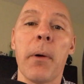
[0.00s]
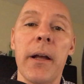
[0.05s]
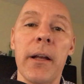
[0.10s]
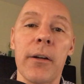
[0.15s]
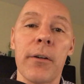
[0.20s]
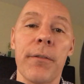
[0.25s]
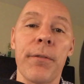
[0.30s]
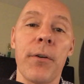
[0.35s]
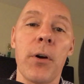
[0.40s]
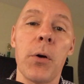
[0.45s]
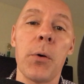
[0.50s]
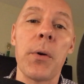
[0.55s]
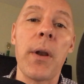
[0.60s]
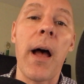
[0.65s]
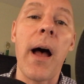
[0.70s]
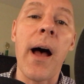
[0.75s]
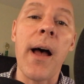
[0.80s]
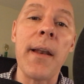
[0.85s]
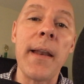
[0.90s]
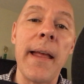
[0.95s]
microphone
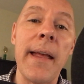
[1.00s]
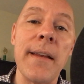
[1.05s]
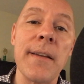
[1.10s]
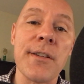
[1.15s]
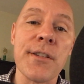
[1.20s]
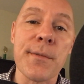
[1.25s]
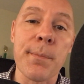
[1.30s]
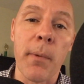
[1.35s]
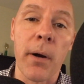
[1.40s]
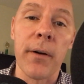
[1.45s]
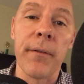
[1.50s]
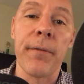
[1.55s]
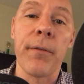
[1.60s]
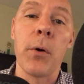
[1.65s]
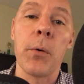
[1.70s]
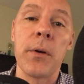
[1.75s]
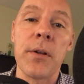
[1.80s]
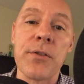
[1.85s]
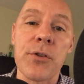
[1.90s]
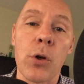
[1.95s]
on a
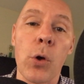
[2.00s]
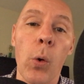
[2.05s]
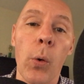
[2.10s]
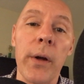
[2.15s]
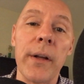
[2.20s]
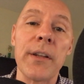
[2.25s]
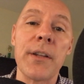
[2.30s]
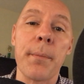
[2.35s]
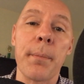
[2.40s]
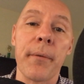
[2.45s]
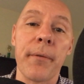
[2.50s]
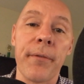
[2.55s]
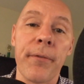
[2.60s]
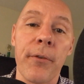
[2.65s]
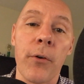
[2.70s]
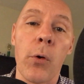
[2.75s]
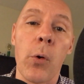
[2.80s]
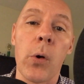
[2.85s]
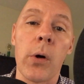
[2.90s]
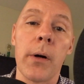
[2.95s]
smartphone is going to
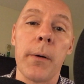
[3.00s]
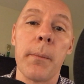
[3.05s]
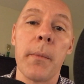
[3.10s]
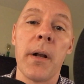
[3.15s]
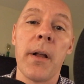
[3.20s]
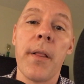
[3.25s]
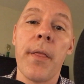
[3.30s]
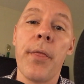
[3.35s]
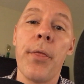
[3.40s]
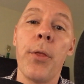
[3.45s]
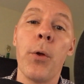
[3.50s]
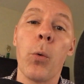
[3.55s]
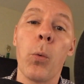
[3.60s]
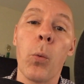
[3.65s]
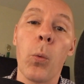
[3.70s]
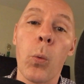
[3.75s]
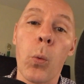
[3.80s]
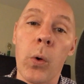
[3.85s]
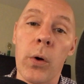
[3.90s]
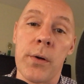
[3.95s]
perform the
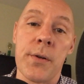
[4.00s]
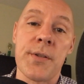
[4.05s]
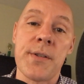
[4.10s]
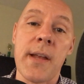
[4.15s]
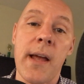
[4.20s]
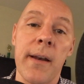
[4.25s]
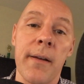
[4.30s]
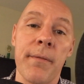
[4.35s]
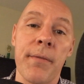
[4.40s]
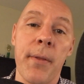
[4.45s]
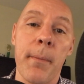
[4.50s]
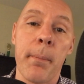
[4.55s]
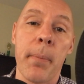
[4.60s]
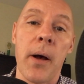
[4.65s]
worst out of the